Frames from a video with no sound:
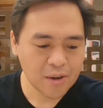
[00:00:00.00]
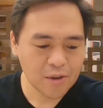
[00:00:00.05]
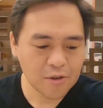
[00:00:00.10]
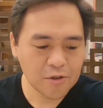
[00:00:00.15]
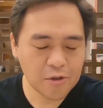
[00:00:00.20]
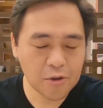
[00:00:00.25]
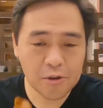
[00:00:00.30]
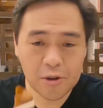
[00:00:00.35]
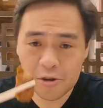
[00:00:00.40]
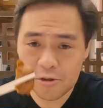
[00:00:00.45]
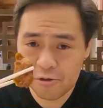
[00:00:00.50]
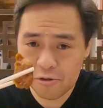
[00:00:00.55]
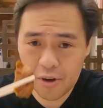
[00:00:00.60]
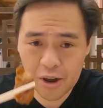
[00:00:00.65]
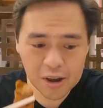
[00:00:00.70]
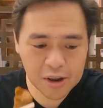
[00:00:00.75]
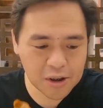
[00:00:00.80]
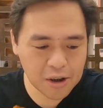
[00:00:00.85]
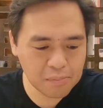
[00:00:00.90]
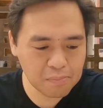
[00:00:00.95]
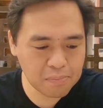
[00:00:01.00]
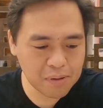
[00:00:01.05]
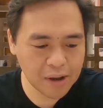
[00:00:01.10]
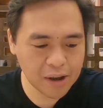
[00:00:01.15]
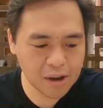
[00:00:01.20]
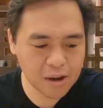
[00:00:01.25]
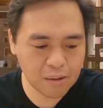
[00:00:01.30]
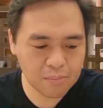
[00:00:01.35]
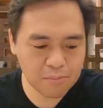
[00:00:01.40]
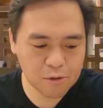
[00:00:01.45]
So this fried
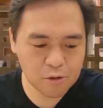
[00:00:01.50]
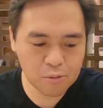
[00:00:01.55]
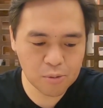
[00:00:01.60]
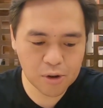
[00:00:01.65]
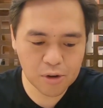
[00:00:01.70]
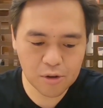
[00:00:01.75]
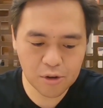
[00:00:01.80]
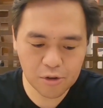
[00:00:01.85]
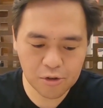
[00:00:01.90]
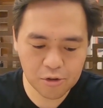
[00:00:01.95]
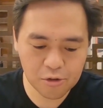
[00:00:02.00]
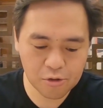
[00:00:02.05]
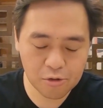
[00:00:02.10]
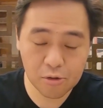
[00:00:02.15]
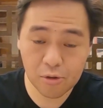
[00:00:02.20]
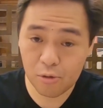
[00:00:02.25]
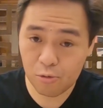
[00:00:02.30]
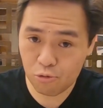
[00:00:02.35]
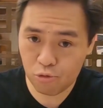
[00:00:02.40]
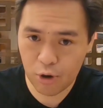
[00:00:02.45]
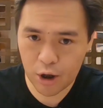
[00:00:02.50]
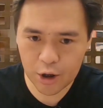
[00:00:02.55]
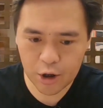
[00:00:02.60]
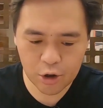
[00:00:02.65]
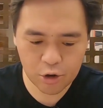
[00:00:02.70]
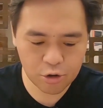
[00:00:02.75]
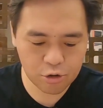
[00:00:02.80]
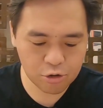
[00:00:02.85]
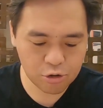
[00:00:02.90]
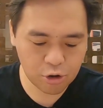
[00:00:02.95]
dumpling comes with this
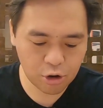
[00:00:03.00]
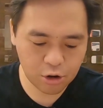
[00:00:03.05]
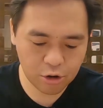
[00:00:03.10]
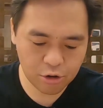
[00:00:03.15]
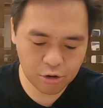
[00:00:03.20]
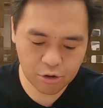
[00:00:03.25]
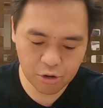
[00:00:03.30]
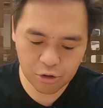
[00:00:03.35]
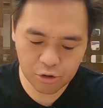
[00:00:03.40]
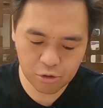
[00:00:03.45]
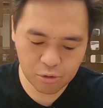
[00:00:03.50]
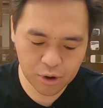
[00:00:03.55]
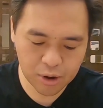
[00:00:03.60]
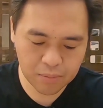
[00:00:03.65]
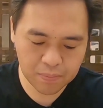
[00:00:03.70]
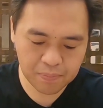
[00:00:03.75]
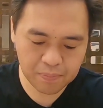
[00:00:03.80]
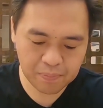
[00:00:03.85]
reddish sauce, this one.